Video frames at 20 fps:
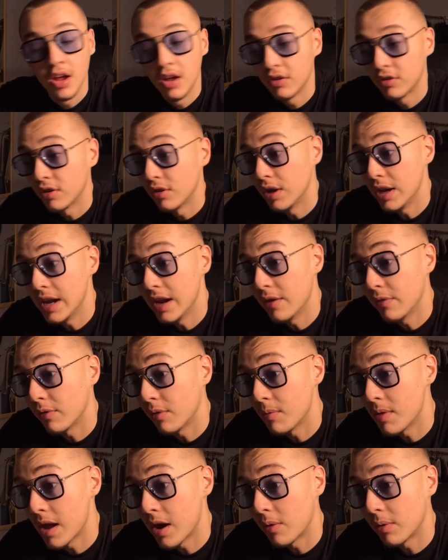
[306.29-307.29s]
So a year
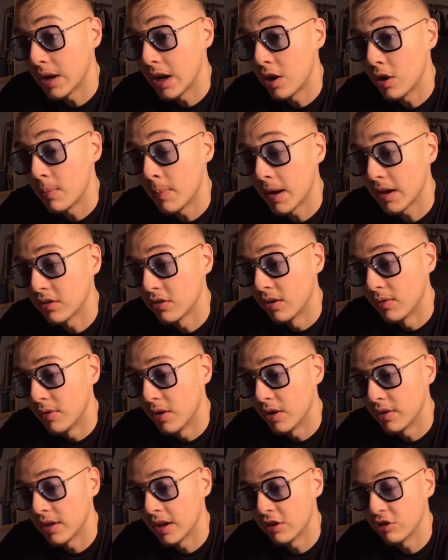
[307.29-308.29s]
from now, when I look back to the
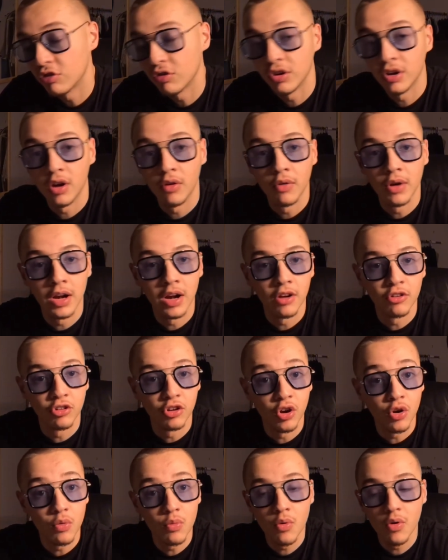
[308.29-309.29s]
first entry and I realise,
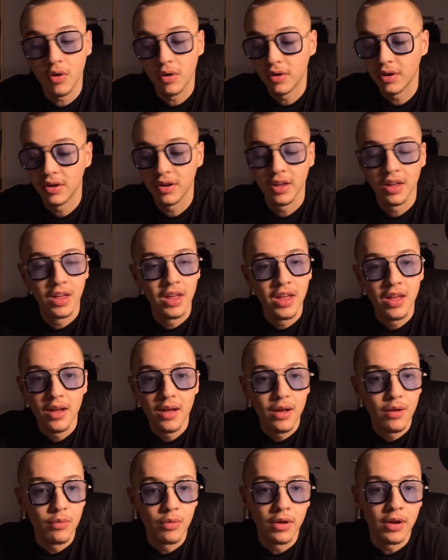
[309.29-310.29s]
you know what,
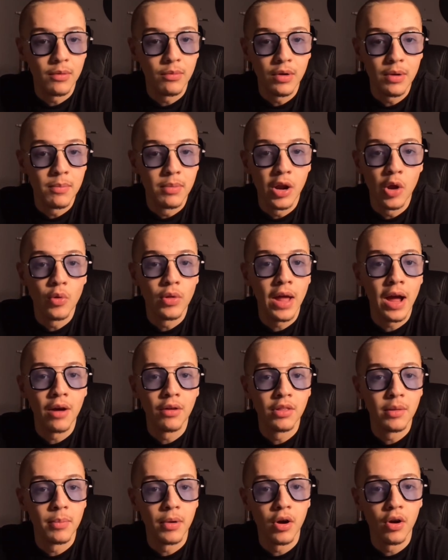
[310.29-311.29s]
we blow that out
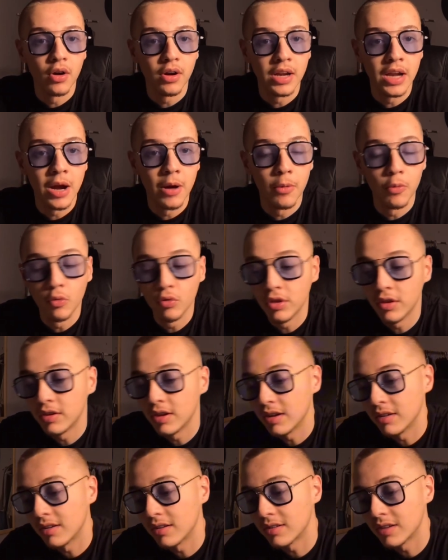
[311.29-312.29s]
of the park now. All the
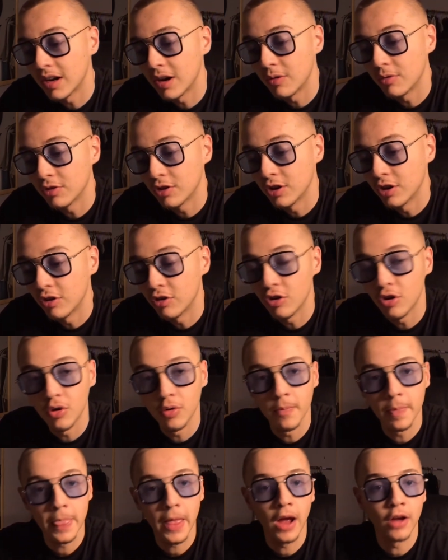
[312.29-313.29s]
things I said I was going to
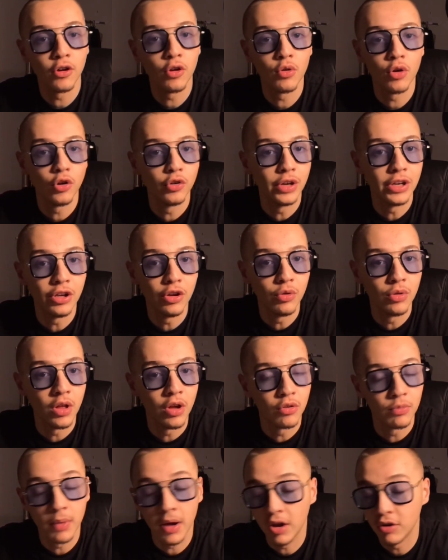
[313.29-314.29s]
do, I don't only do
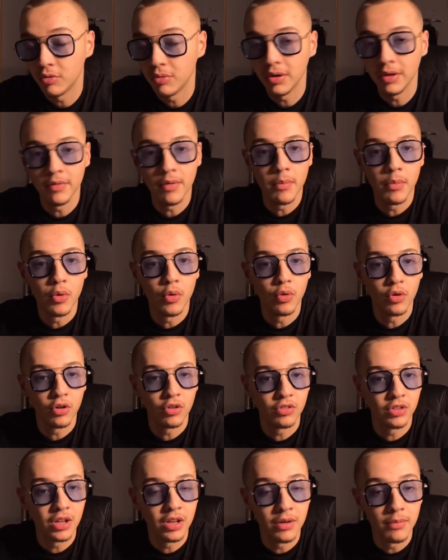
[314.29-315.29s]
those, but I do even more,
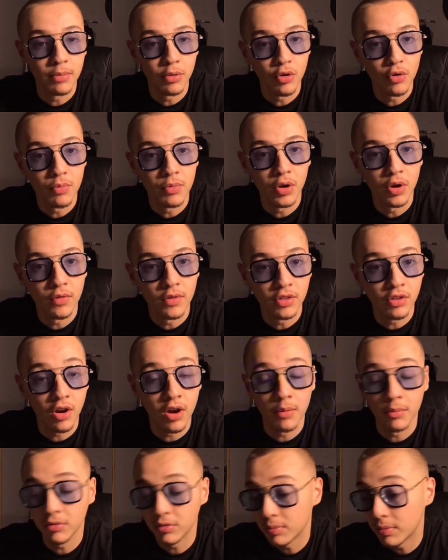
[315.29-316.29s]
because the improvement over
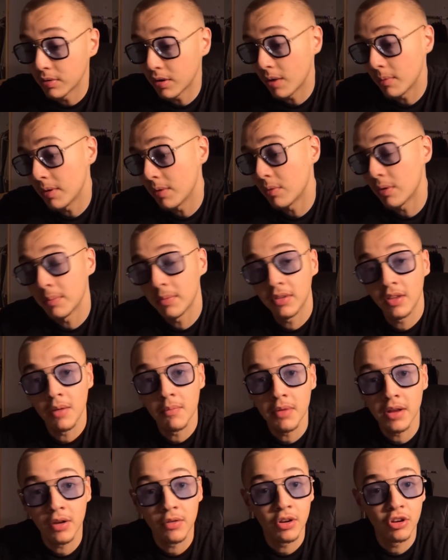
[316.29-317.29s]
time was becoming
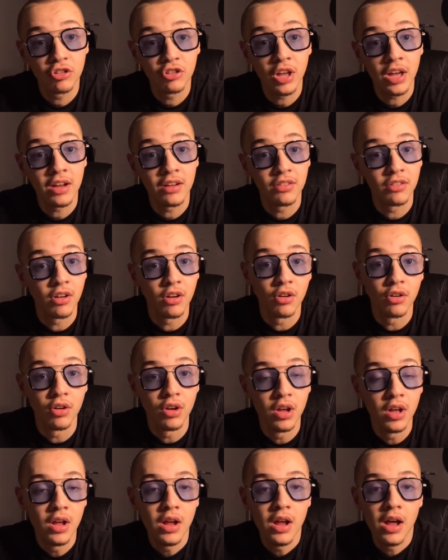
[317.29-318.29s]
1% better each day. So, and
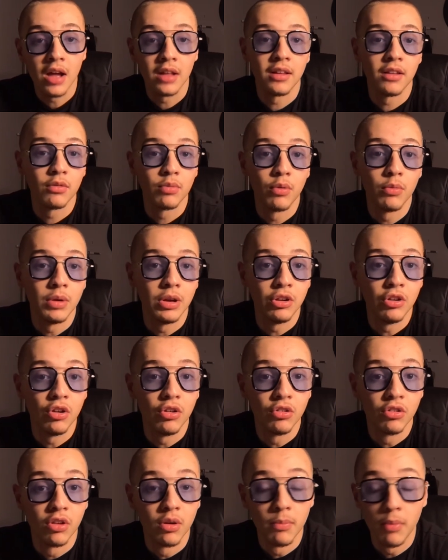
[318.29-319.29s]
that's what we
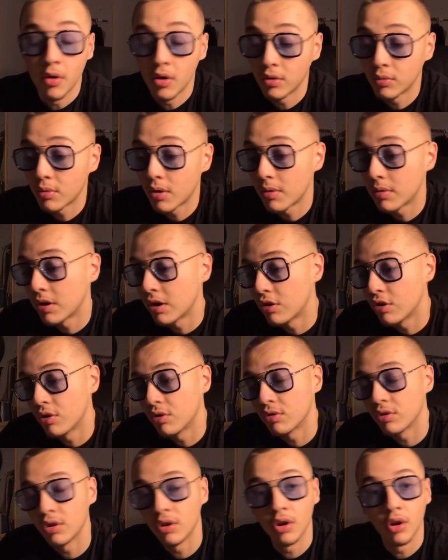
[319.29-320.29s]
did. So boys, what I'm going to do
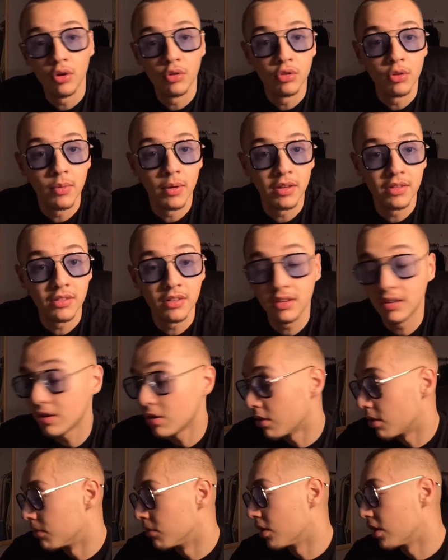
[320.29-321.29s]
is going to go and do my,
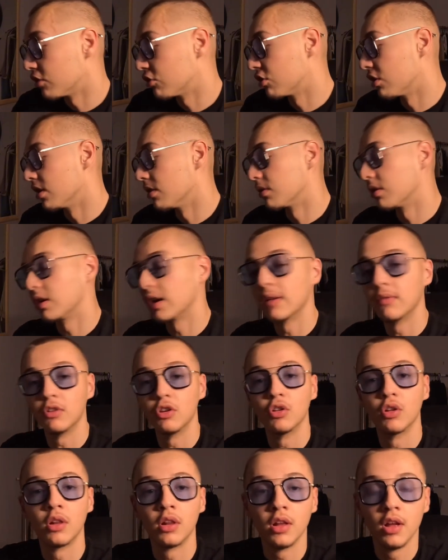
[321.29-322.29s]
no, I'm not actually, I'm going to give
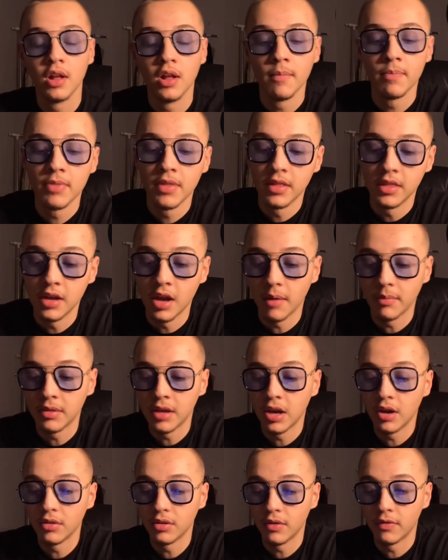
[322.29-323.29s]
you the
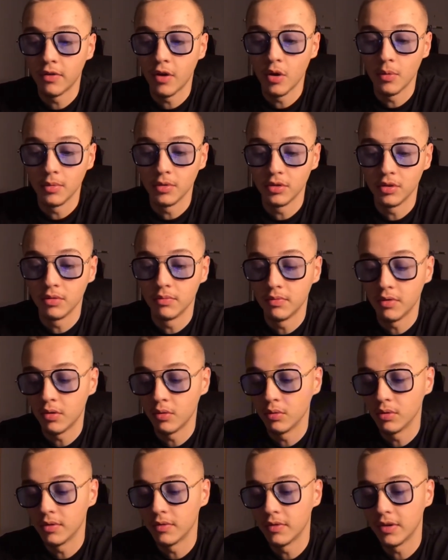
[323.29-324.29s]
update on the phone on
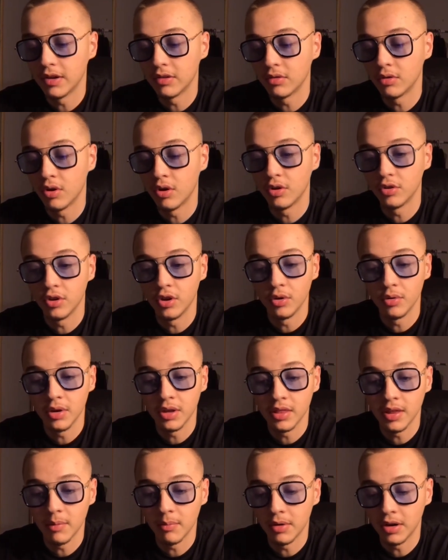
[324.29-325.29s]
all the things I've got to do,
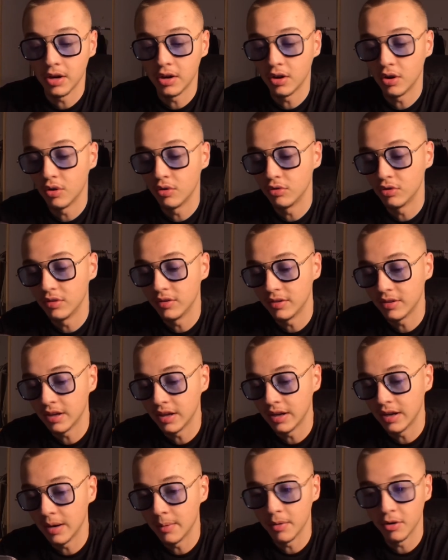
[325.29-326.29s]
and then we're going to go and do the
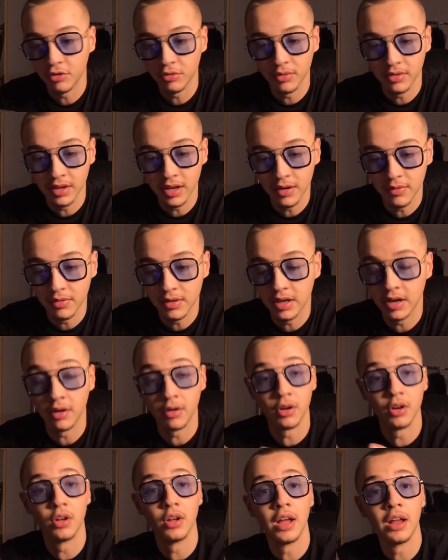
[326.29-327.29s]
skincare, brush my teeth, and then
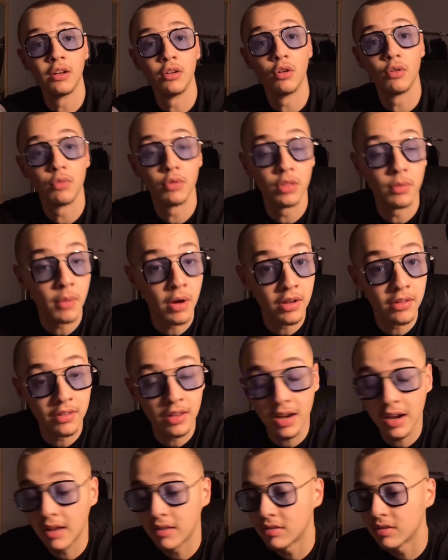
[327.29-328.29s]
I'm going to end off with the
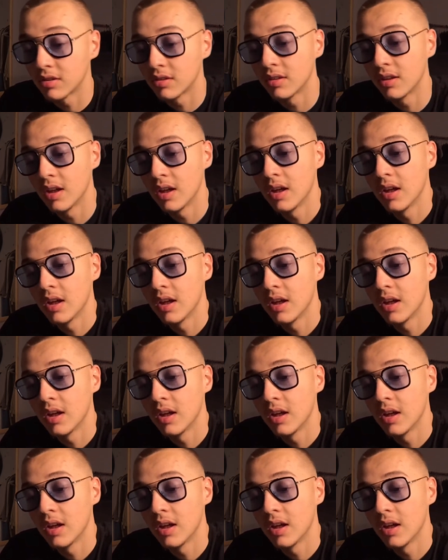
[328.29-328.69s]
mindset lesson.